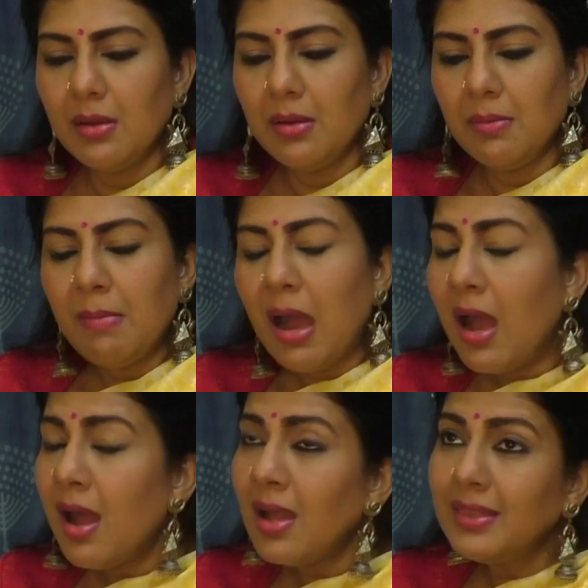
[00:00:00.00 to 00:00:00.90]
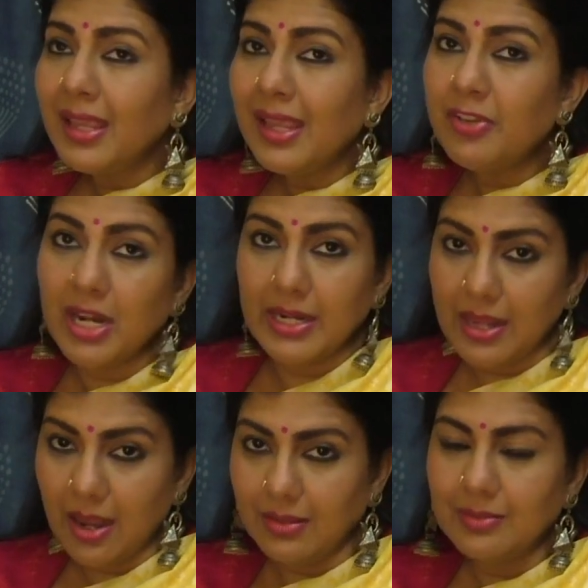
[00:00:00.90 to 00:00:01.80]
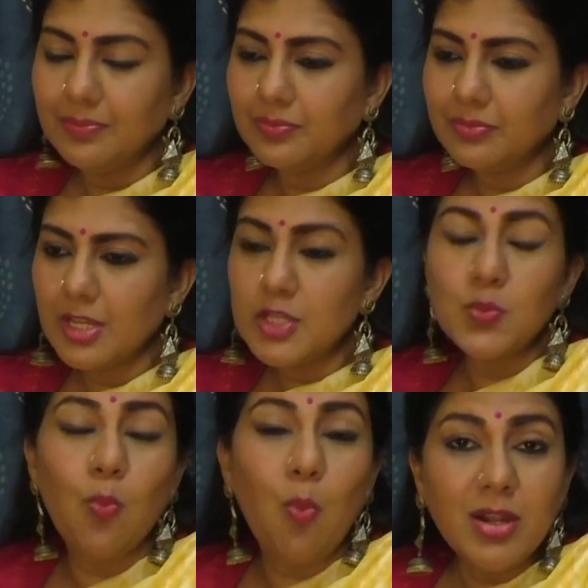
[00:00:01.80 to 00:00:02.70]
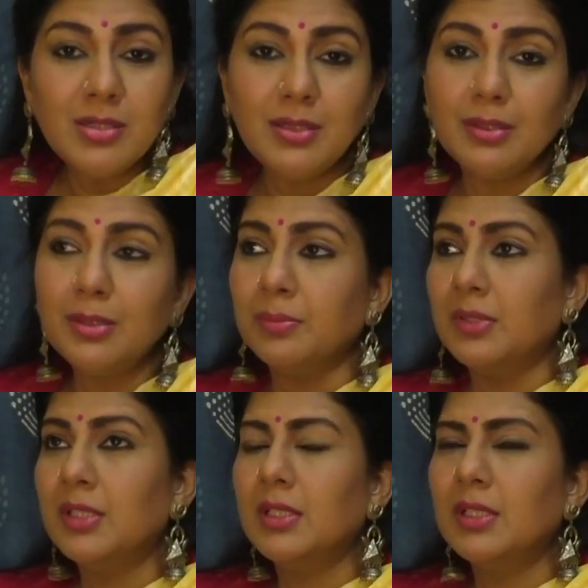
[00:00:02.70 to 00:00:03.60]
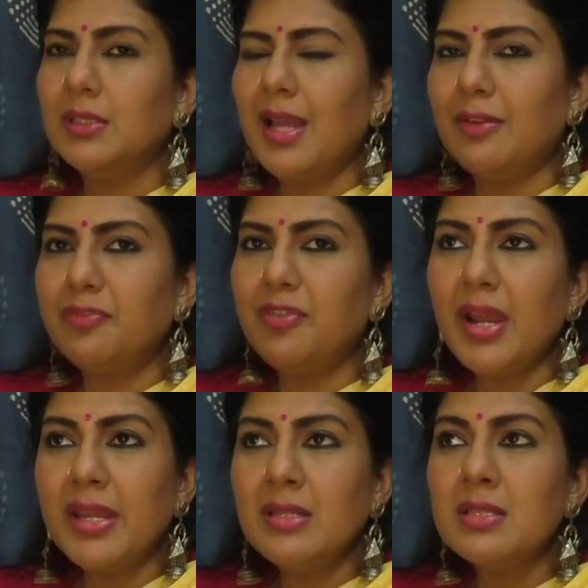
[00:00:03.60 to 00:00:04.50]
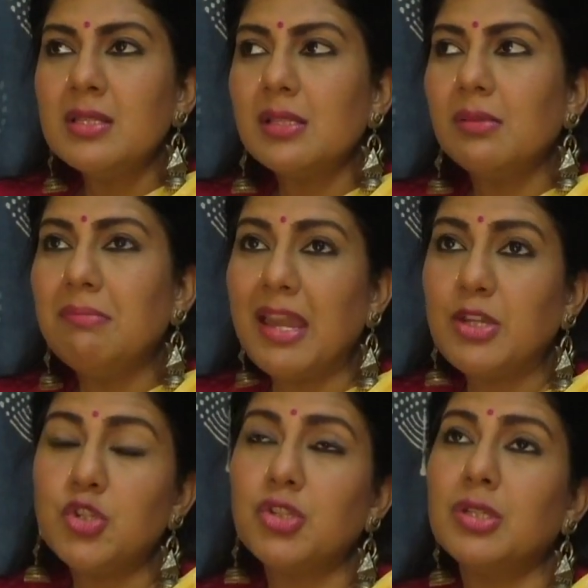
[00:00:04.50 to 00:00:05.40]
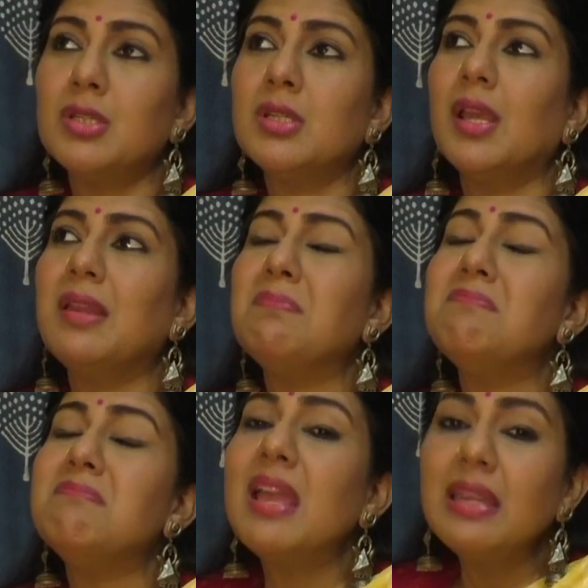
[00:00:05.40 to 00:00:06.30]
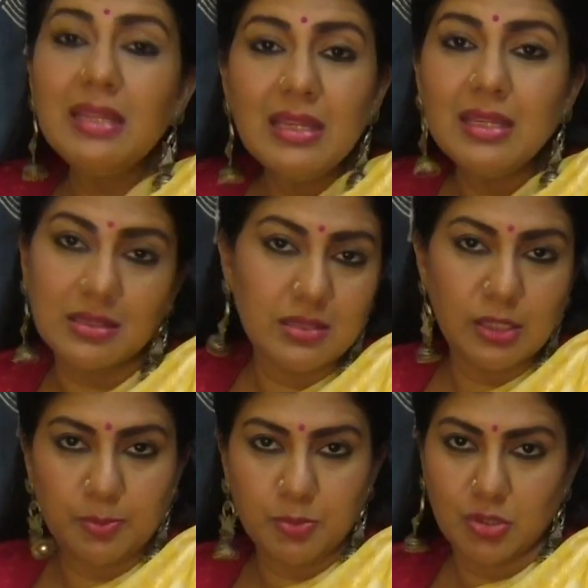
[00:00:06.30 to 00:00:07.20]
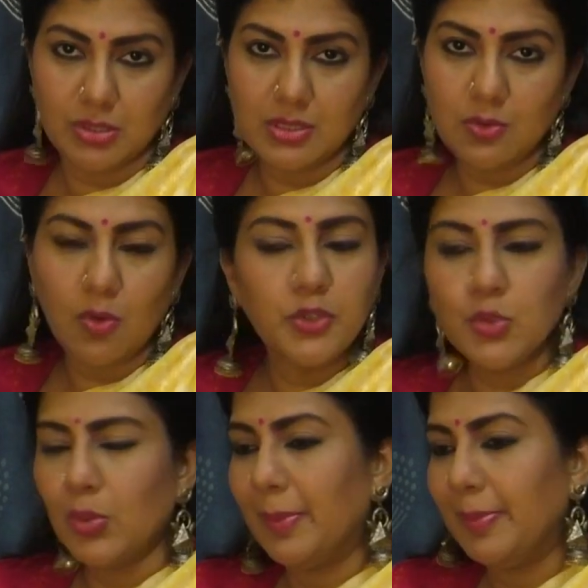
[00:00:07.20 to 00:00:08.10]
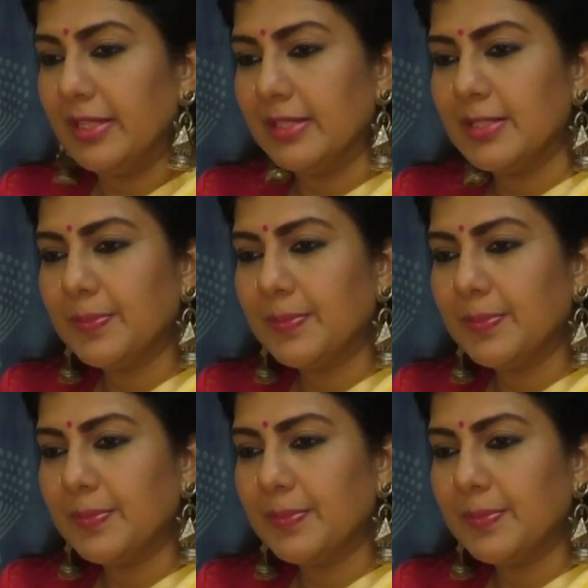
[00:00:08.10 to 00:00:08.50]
Mahadevar Adiyal is one term that finds mentioned in many inscriptions of the Chola period.